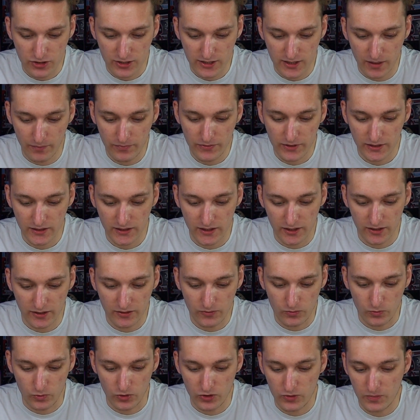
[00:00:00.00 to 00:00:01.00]
is something
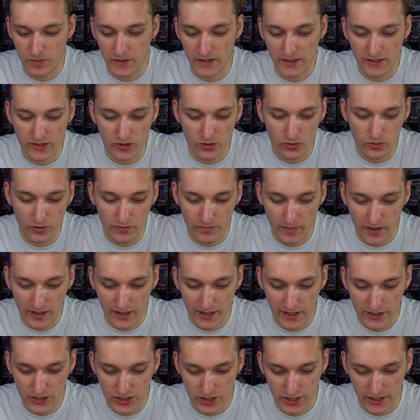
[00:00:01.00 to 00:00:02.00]
that would be cool with my
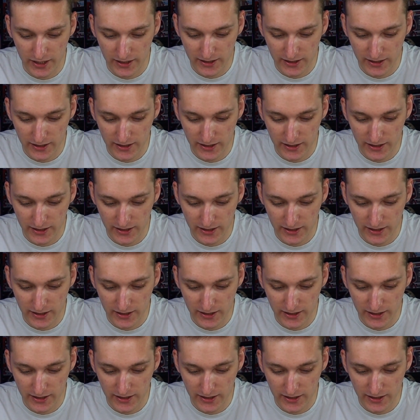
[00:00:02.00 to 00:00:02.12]
collection,